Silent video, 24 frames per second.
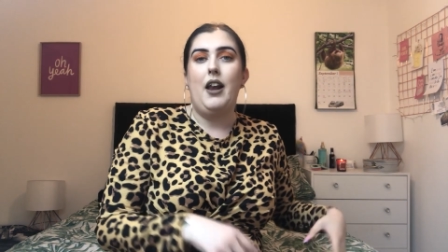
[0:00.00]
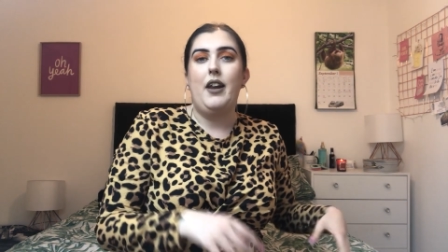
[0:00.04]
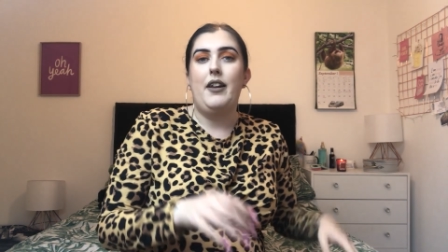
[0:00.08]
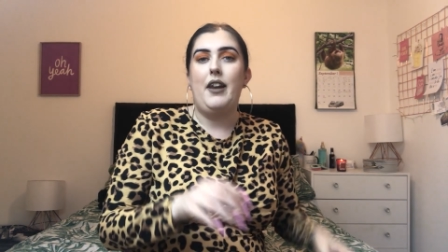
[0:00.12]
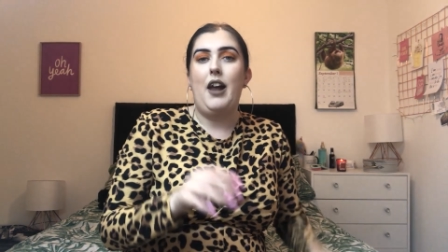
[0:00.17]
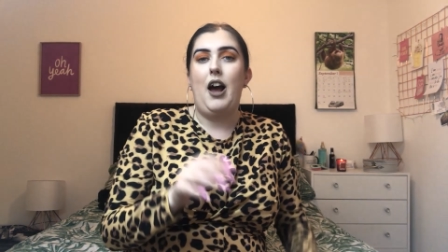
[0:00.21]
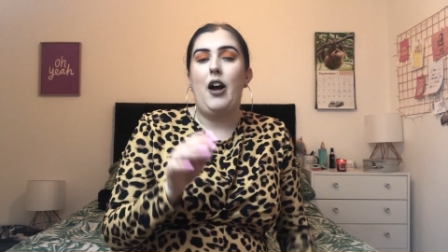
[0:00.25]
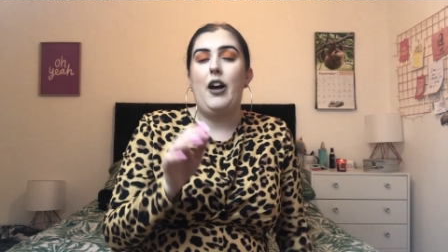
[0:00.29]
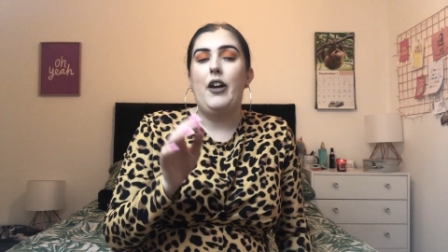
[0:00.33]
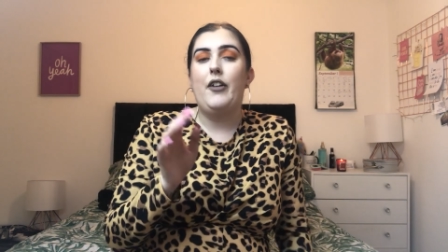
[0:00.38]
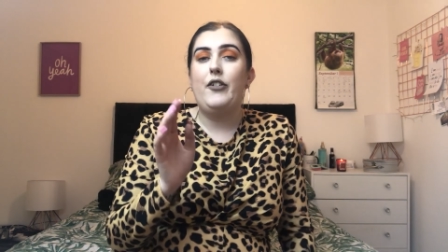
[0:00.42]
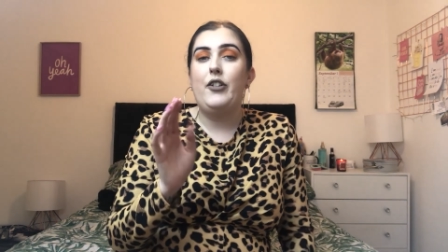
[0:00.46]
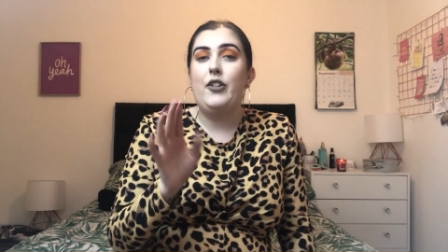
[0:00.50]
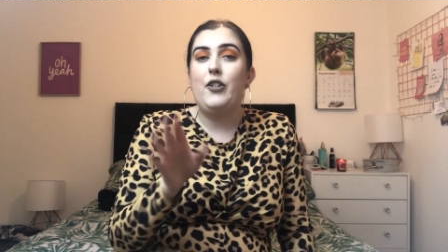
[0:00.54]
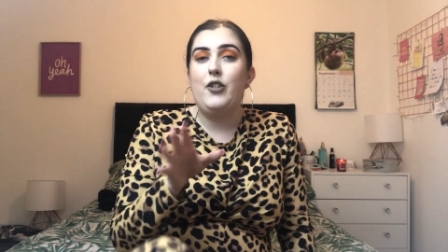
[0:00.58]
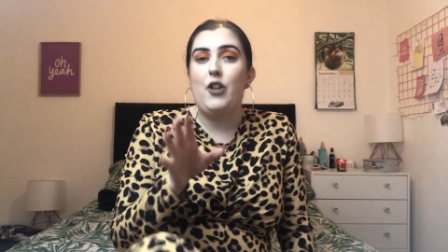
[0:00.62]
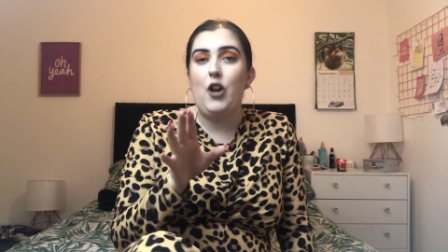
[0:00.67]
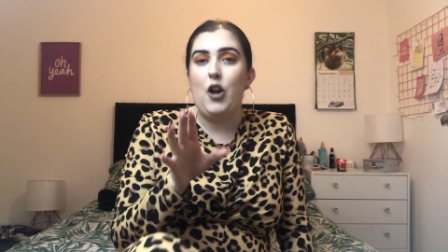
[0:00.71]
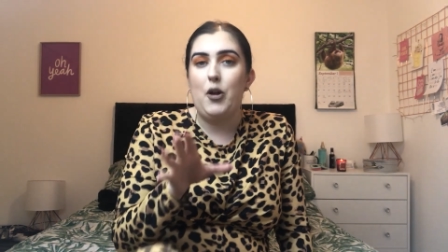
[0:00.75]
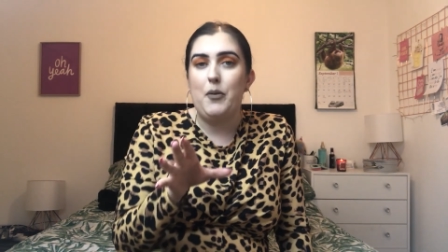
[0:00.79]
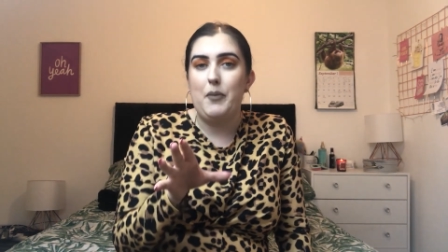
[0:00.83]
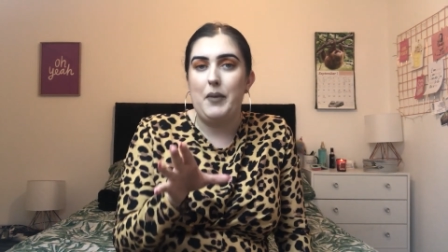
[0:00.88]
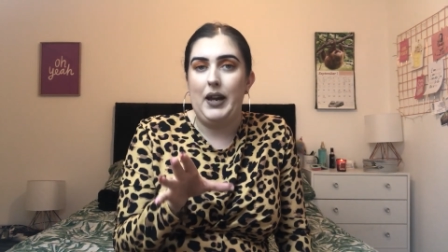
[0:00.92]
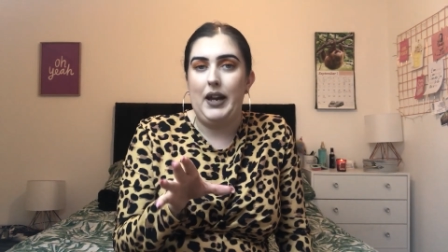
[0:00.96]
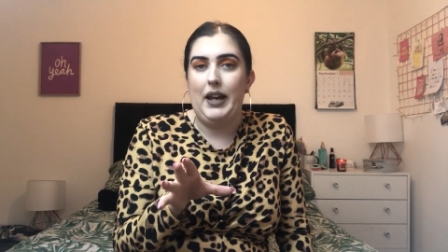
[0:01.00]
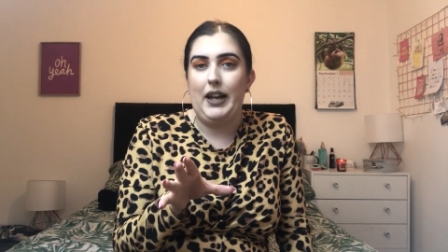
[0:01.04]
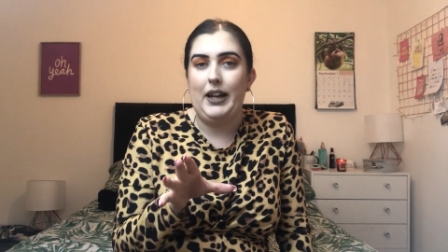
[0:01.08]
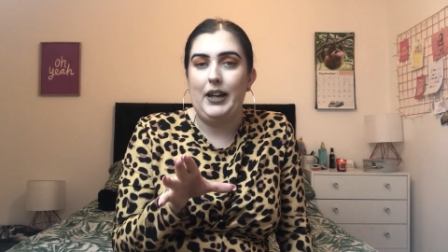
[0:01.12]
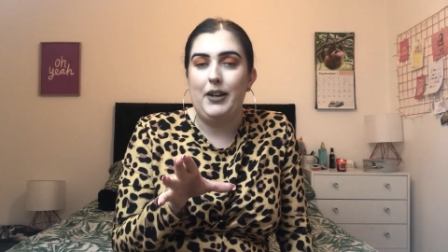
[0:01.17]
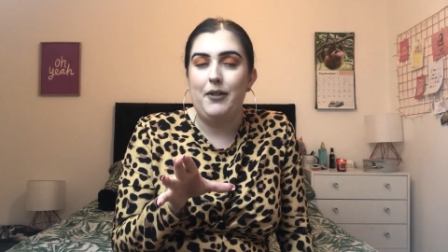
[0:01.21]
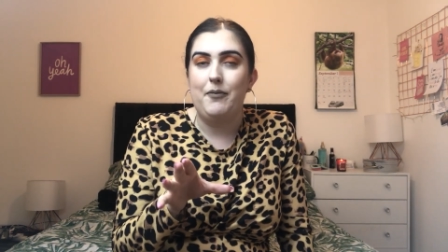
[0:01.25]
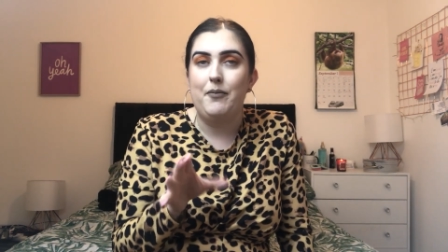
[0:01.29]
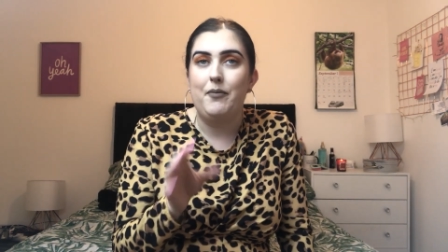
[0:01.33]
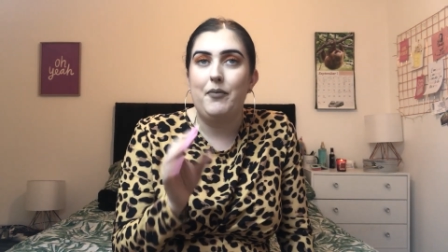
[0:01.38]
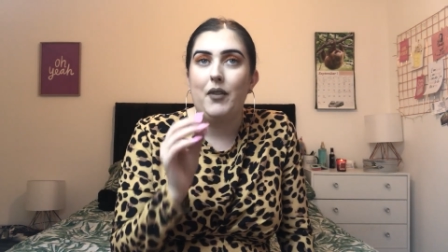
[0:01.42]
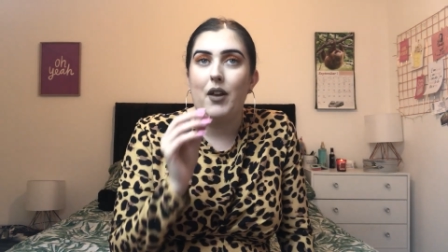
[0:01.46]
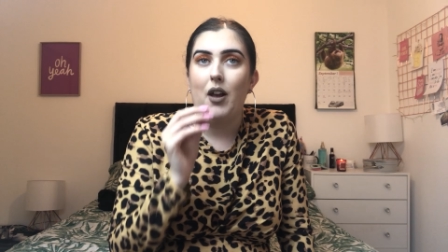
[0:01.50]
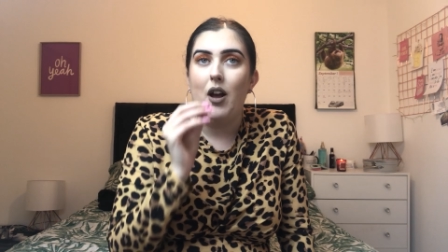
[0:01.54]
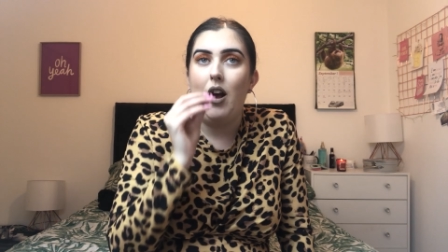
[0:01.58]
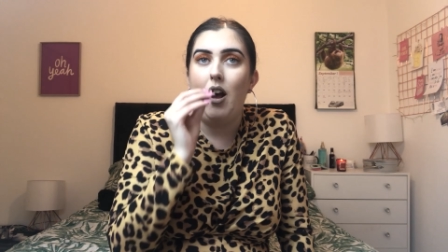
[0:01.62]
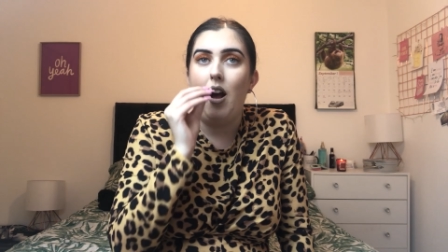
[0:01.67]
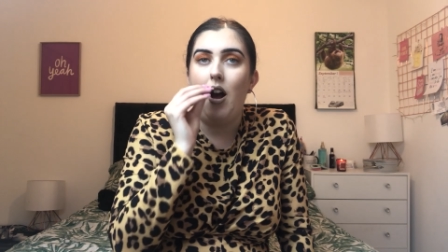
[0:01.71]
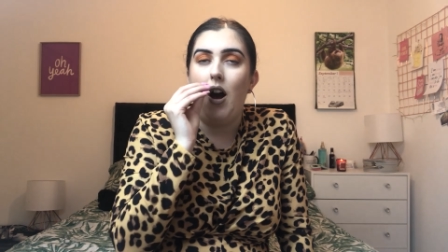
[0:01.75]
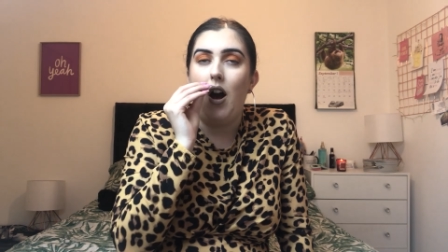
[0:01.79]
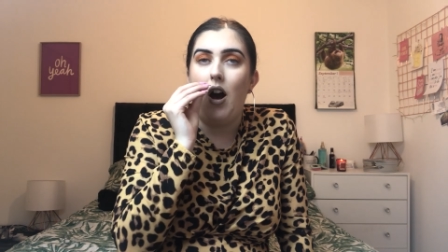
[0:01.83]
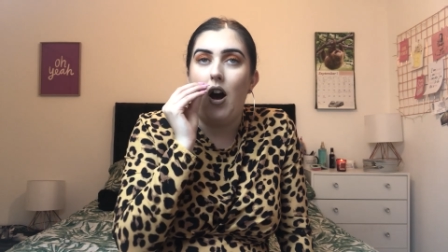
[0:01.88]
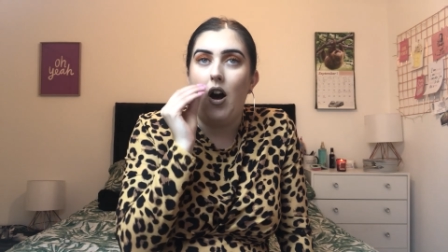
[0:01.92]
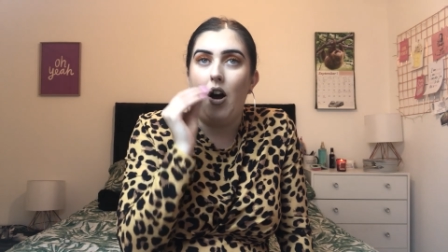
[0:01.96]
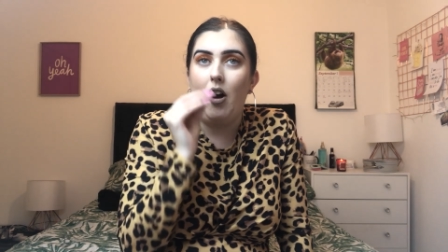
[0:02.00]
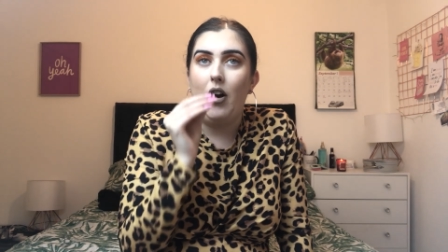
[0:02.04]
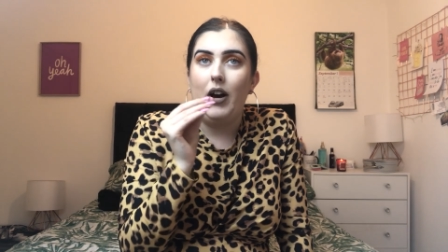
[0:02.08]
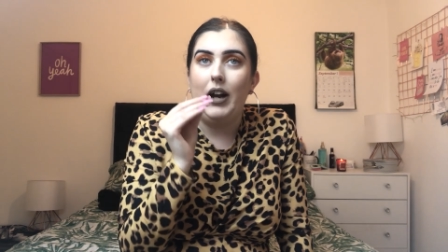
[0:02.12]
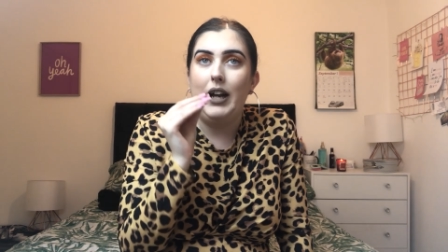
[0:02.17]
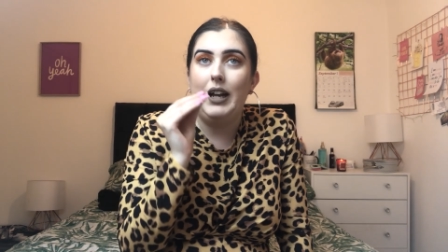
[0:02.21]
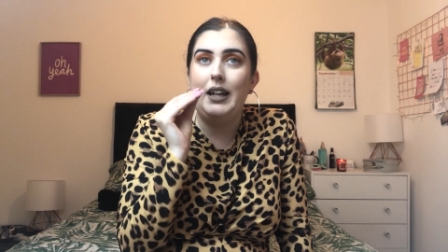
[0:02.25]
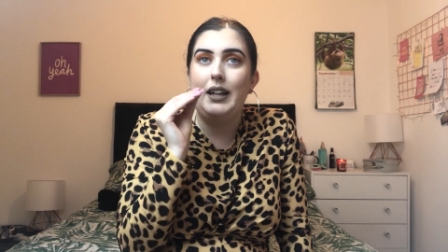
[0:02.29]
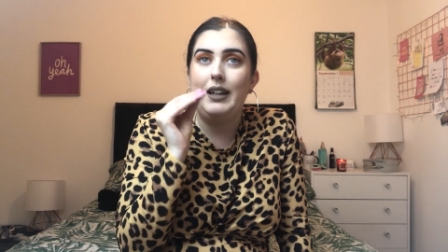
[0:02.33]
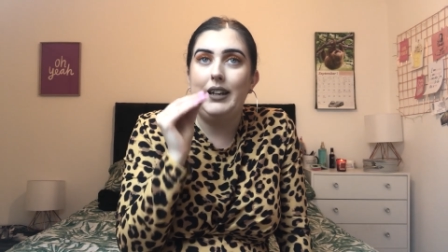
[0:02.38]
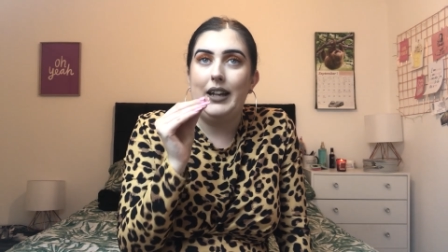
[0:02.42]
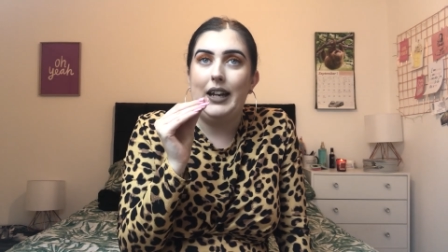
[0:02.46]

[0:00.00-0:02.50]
Now, if you know me, I